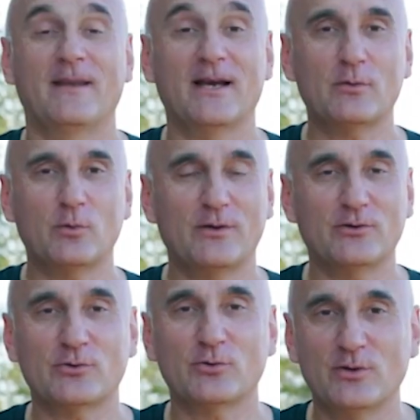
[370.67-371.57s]
I want
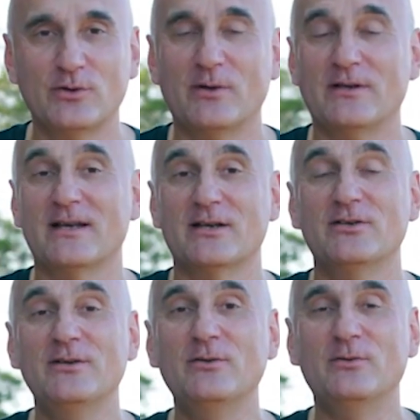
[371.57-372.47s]
to draw your
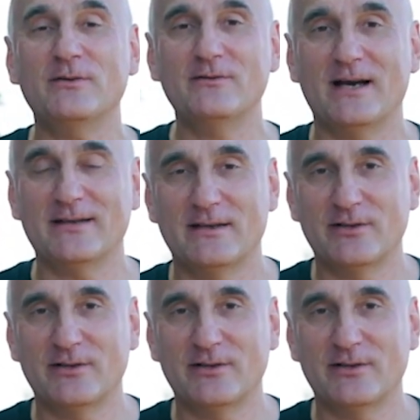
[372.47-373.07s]
attention to the fact